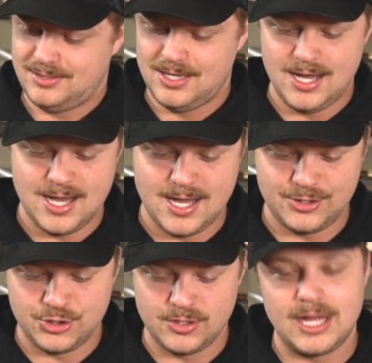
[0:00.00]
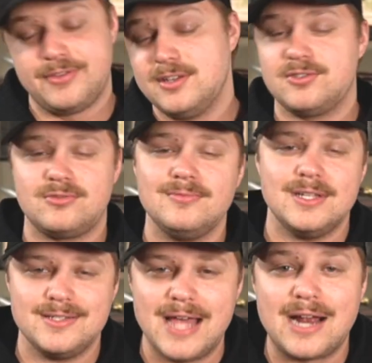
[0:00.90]
not these
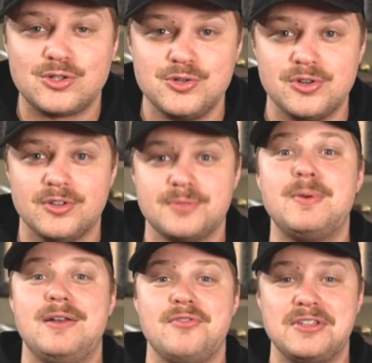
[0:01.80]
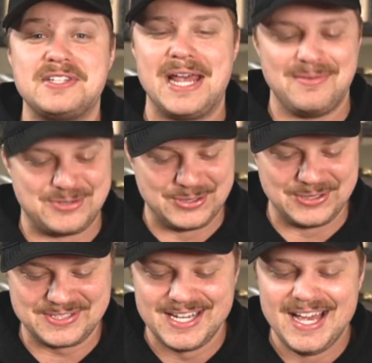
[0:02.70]
exact two journals, but the same
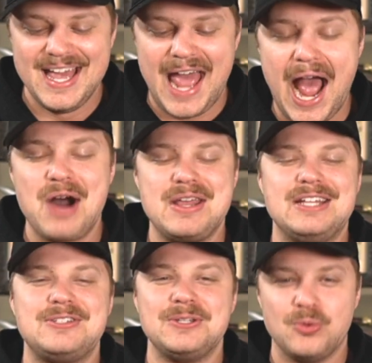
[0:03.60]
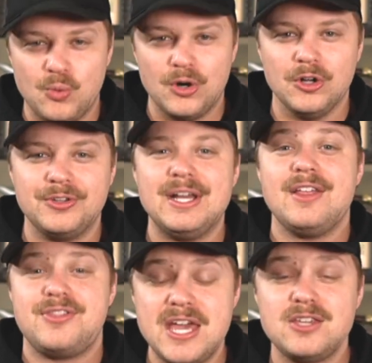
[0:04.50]
journals out into the world.
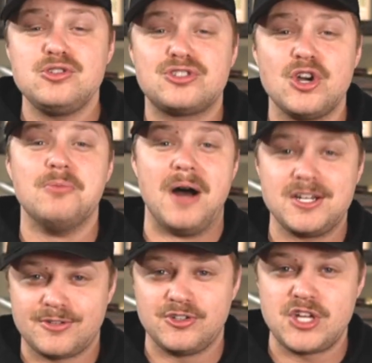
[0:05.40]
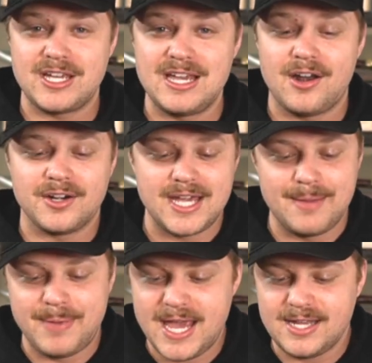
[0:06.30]
Thank you so much for checking out our
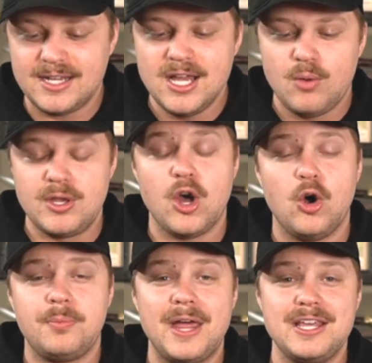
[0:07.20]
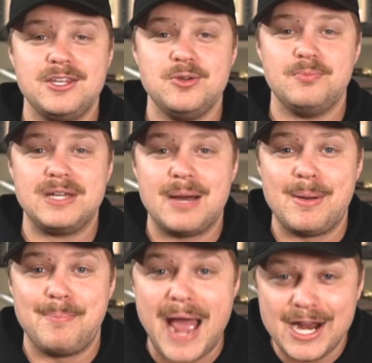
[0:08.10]
campaign. We hope that you become a
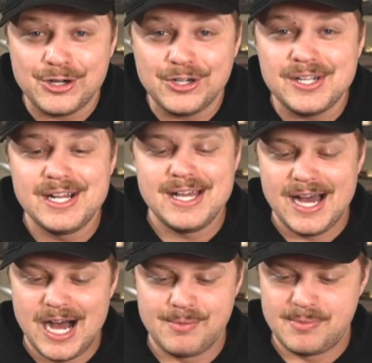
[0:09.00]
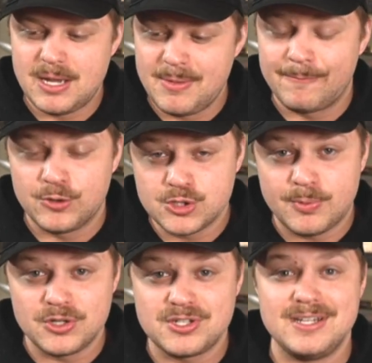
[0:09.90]
backer and become the first
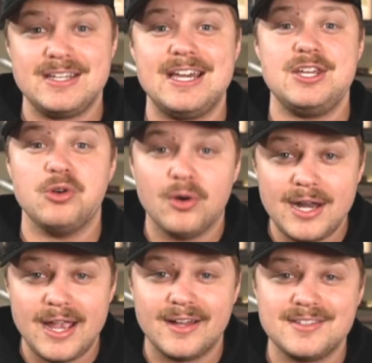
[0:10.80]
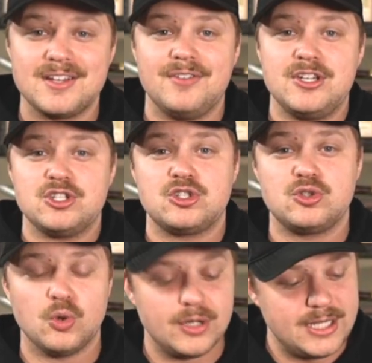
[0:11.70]
person to get your hands on the
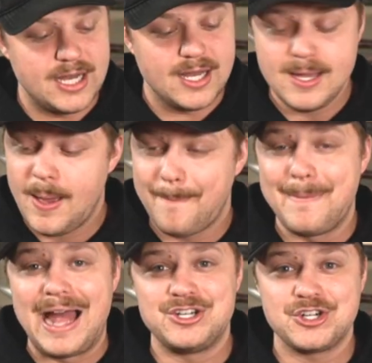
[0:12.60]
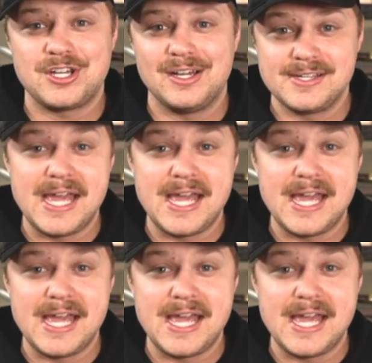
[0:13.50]
Istoria Magic